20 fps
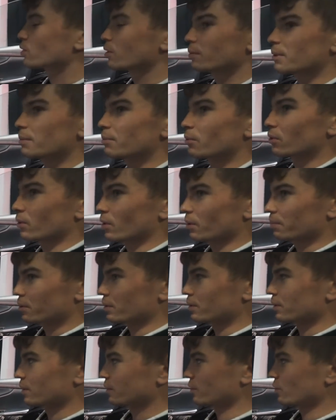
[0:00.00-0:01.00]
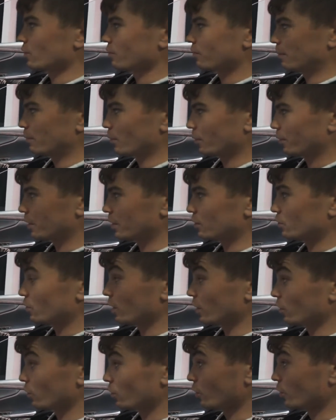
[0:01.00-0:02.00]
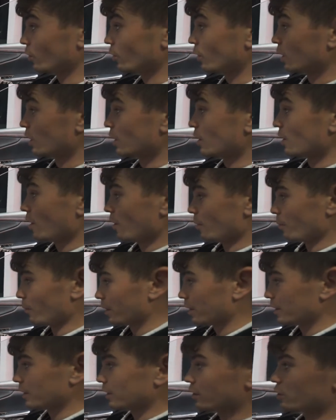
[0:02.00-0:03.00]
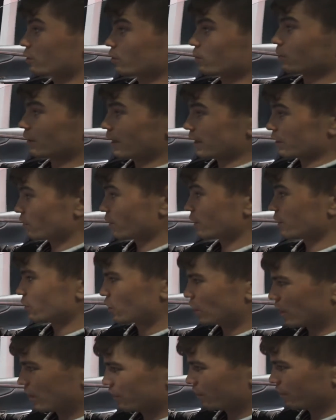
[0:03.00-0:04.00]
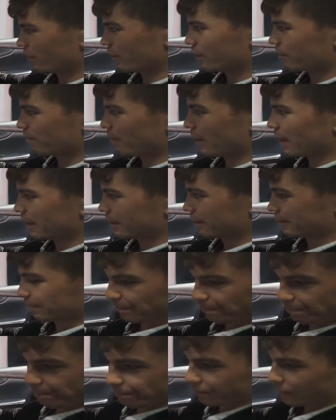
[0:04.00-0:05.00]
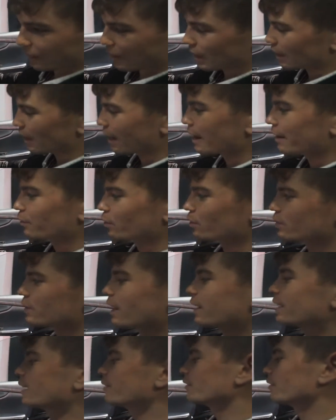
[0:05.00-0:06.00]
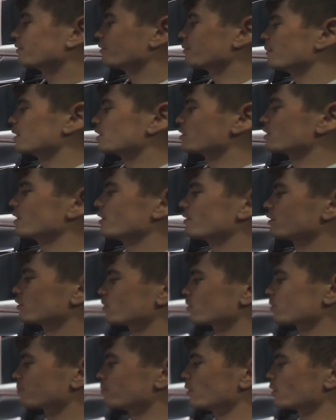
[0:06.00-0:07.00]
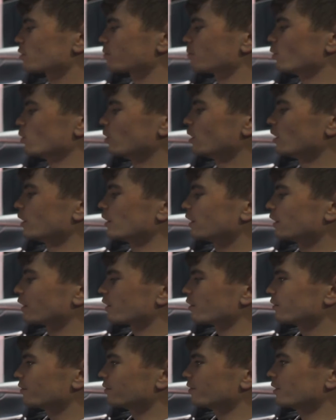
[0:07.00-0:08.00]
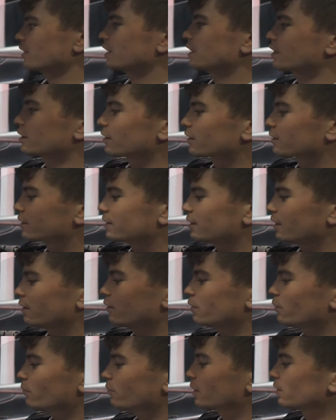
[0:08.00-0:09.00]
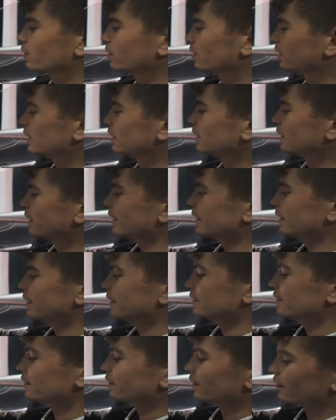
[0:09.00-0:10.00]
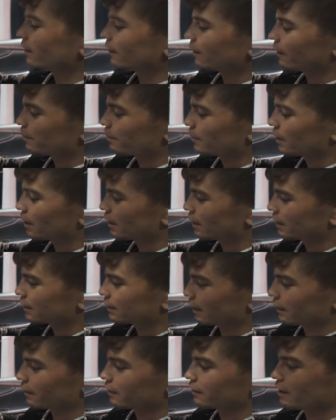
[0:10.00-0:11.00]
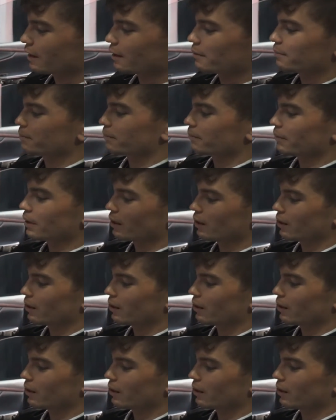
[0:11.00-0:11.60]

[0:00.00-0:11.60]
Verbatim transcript: so many more options and so many more things you can do with a digital dash. You can change the displays, have your sat nav information there, and it's just much more convenient. The steering wheel is exactly the same